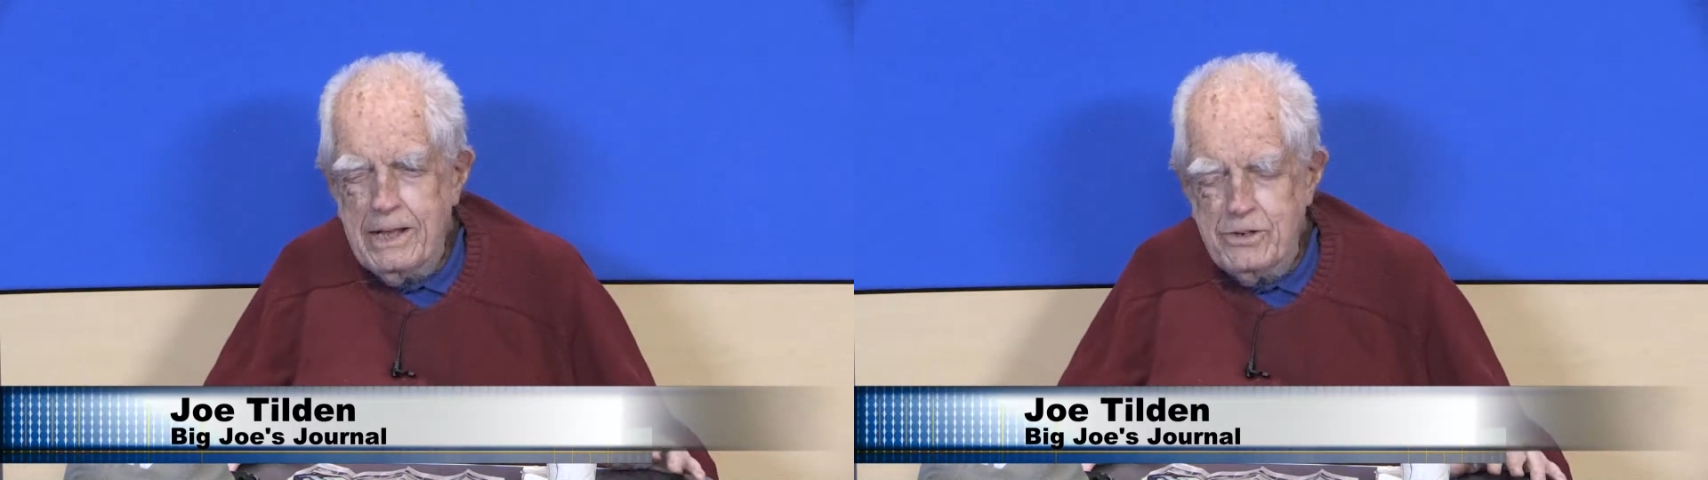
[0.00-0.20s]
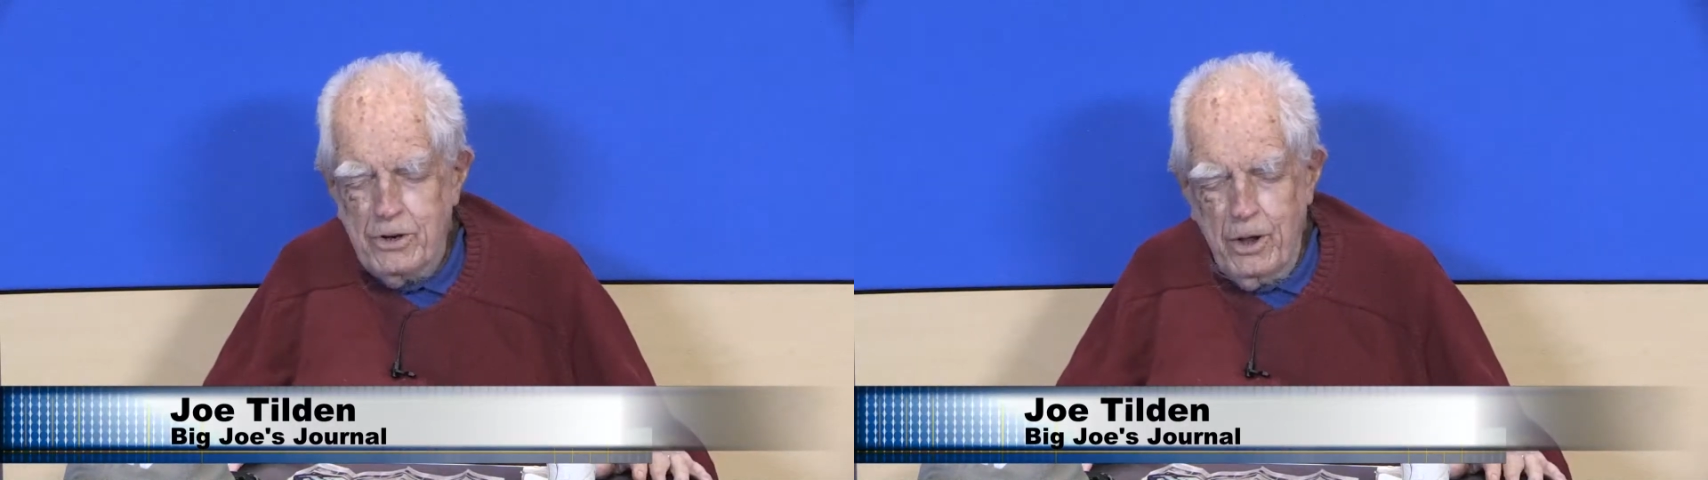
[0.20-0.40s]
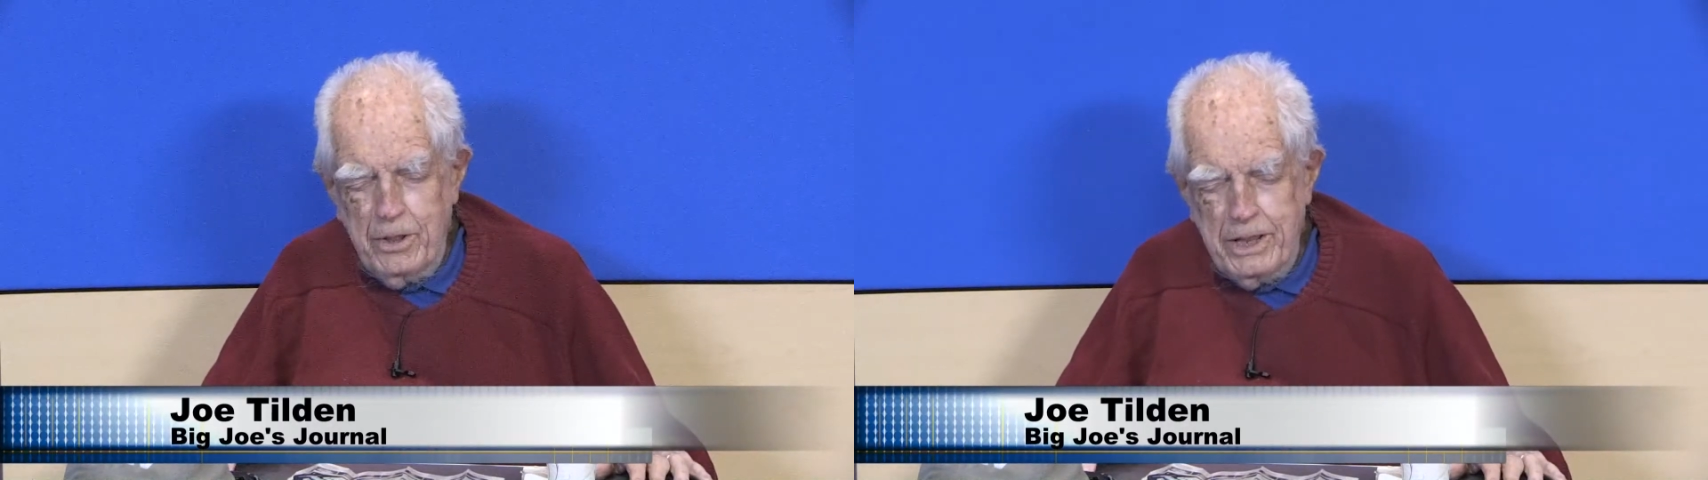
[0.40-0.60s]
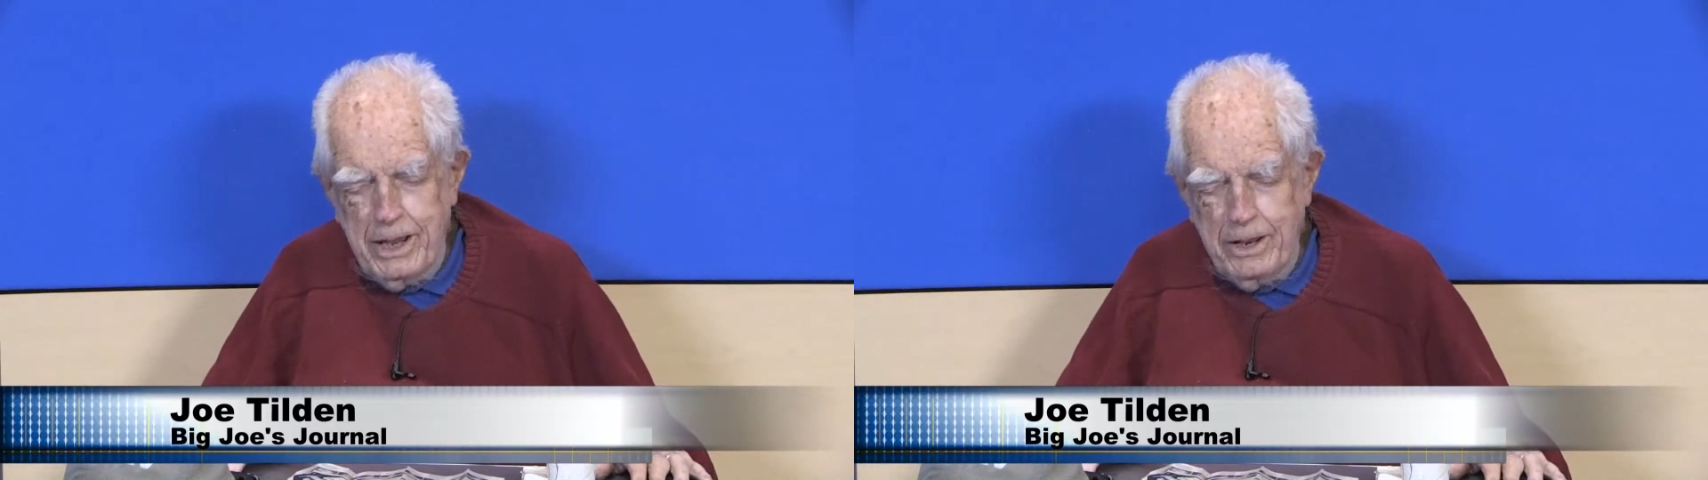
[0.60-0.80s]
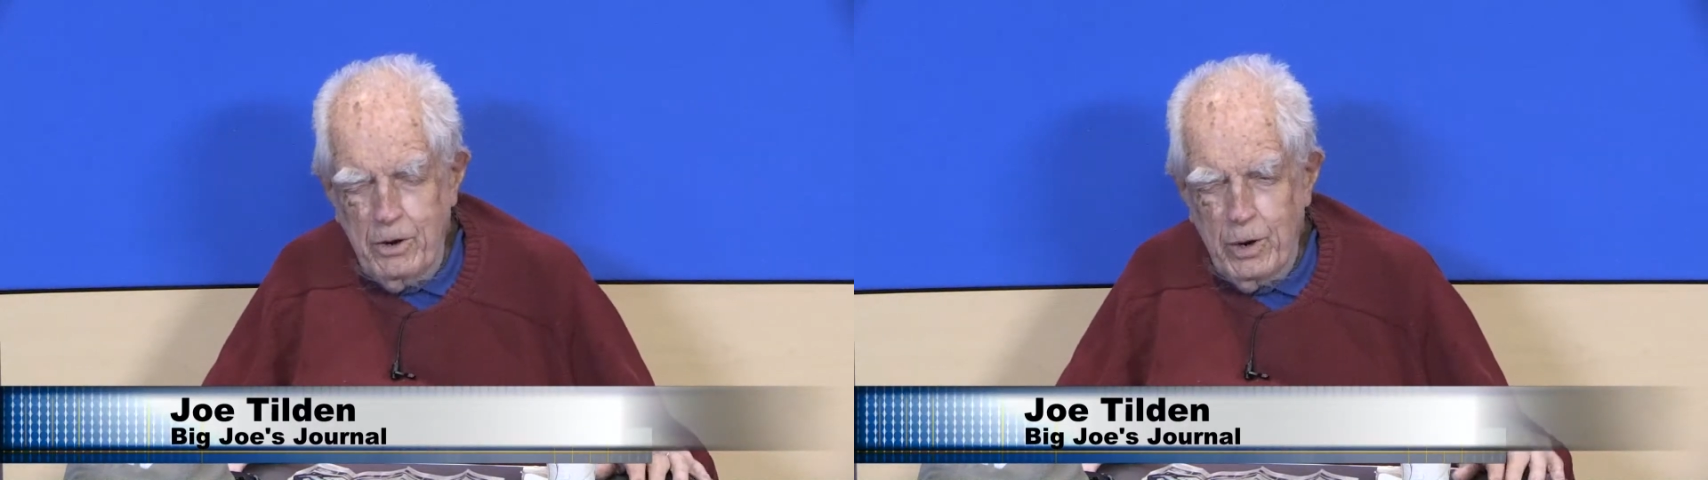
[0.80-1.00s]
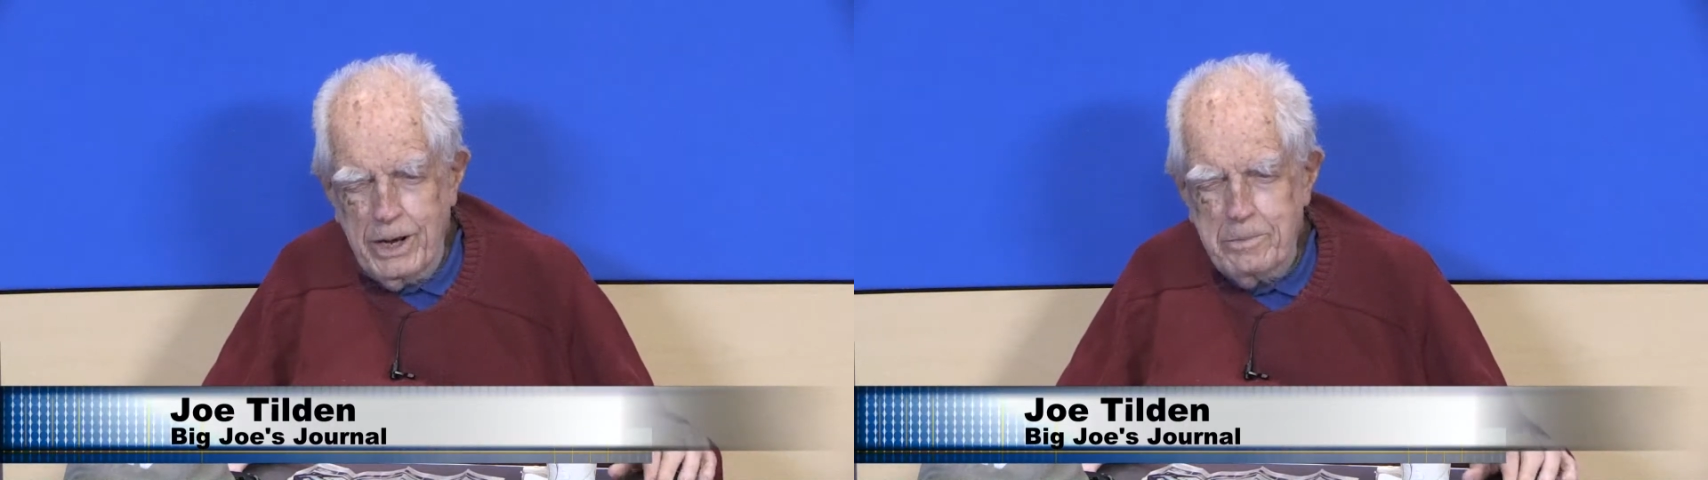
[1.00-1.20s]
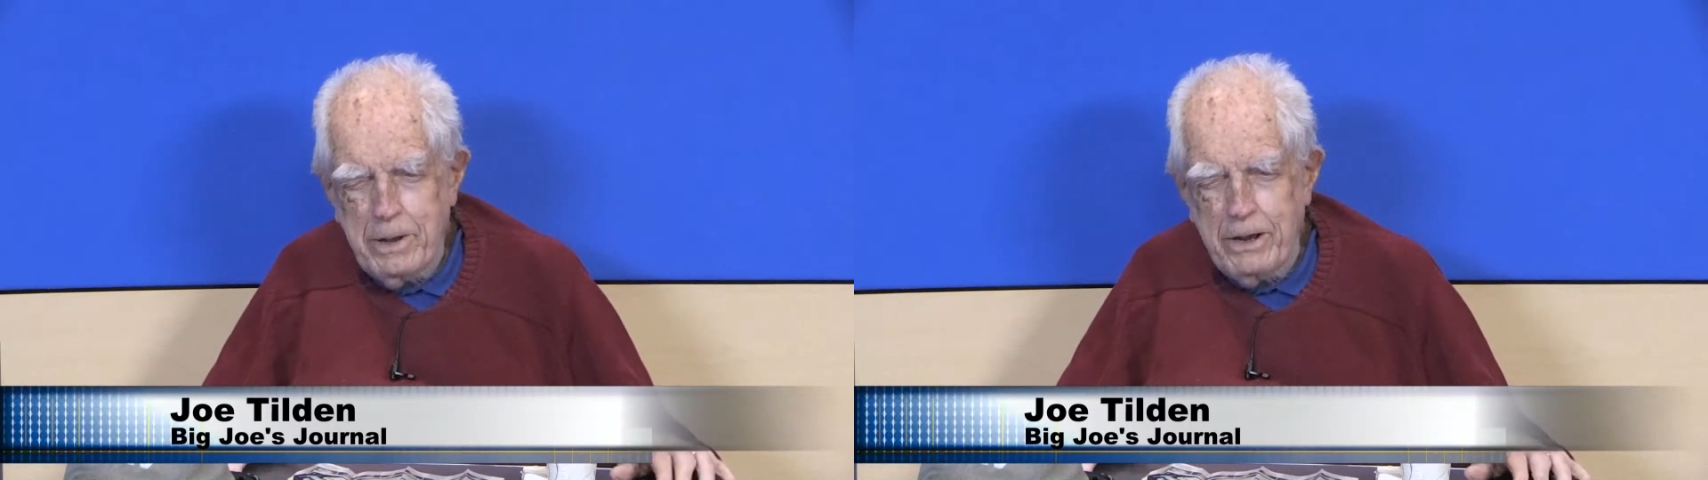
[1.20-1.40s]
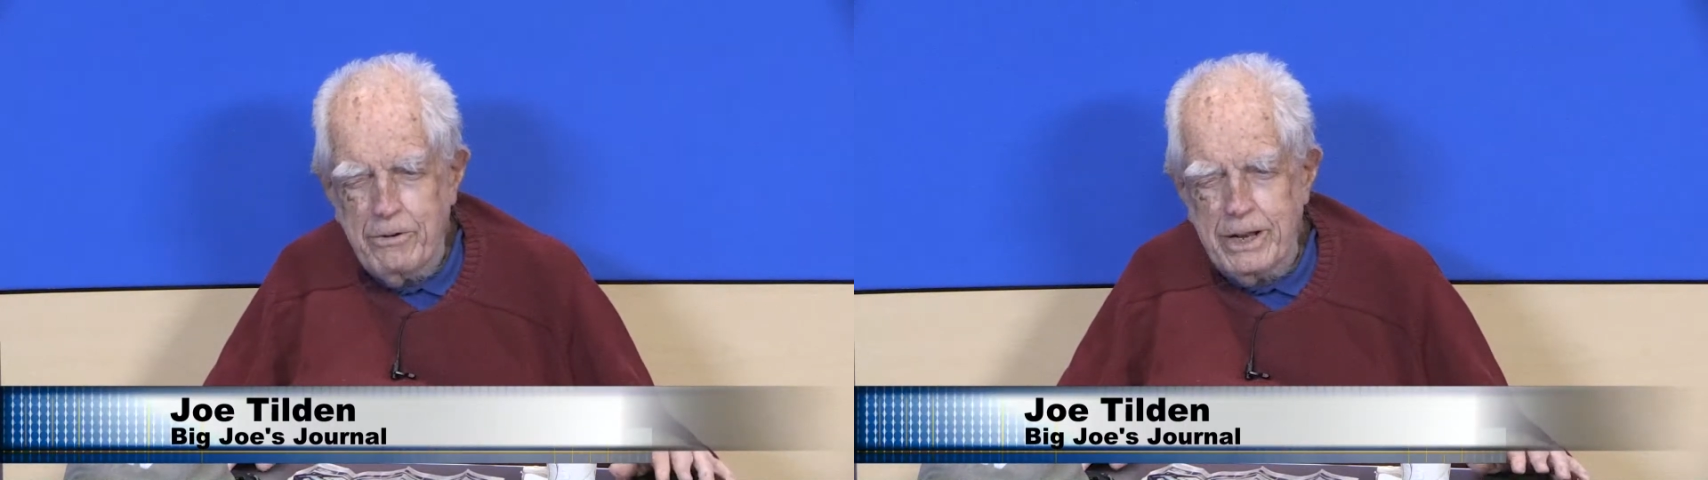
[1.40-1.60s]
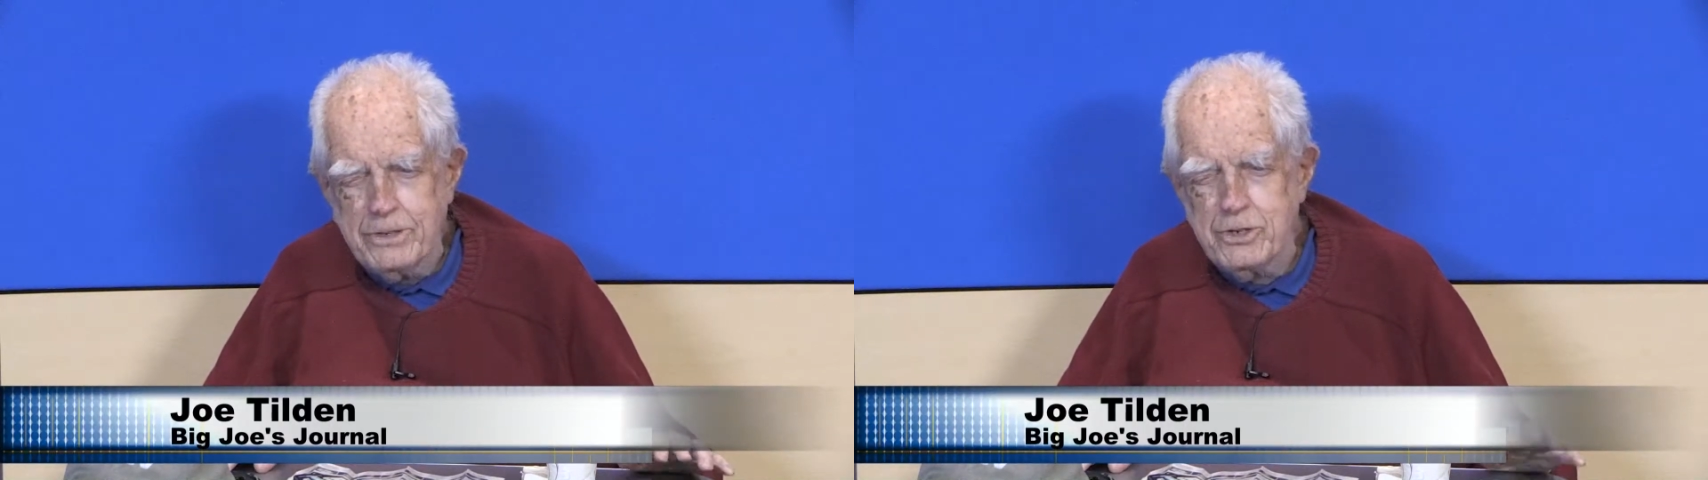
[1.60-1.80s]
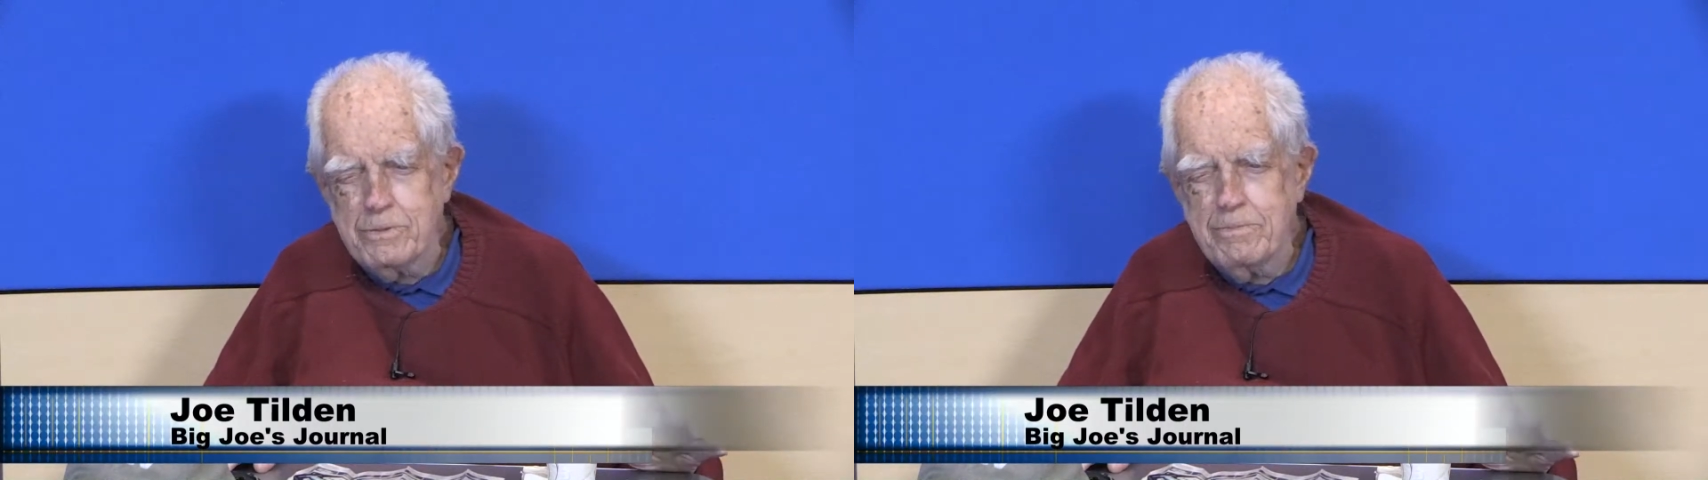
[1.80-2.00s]
You know, the New England
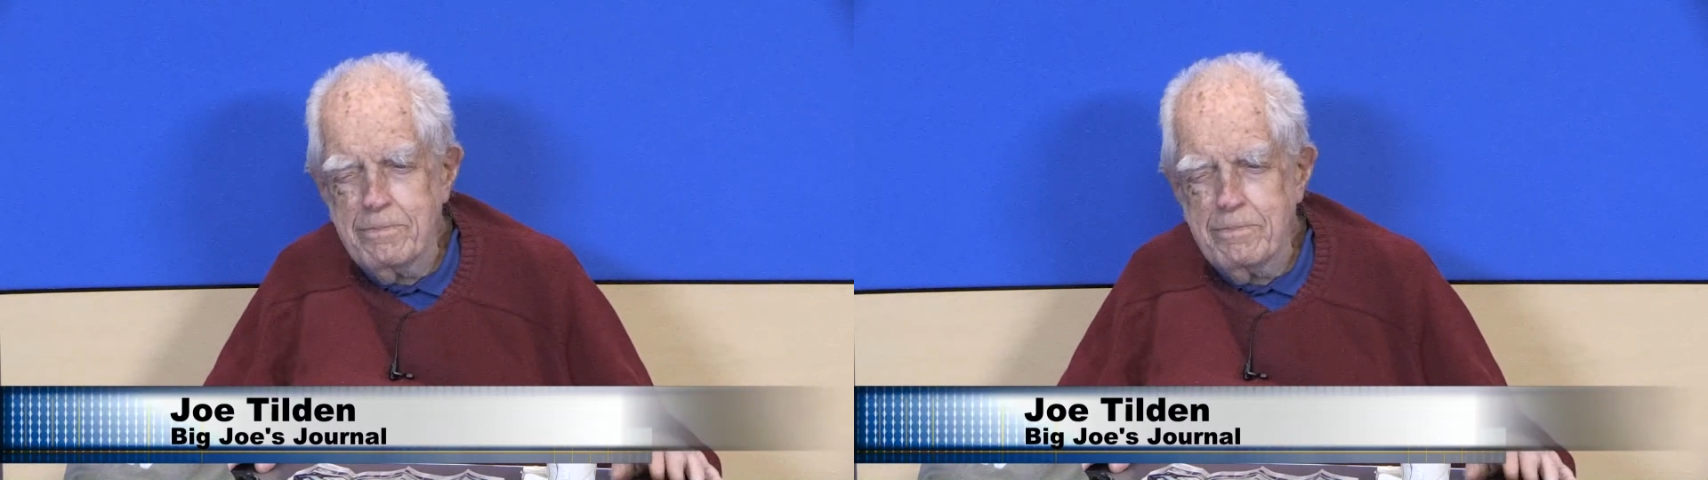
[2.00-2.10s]
Patriots